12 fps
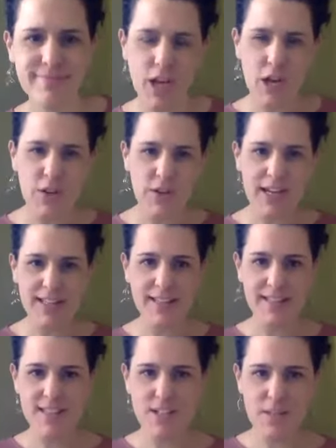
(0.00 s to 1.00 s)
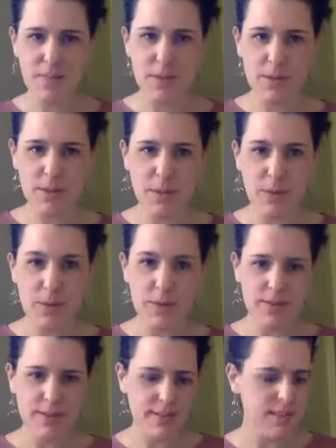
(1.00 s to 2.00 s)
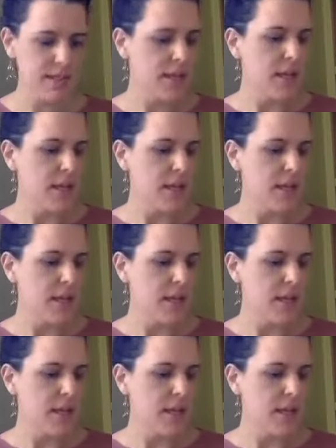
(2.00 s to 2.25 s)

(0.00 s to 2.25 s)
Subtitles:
All right, let's talk about goals.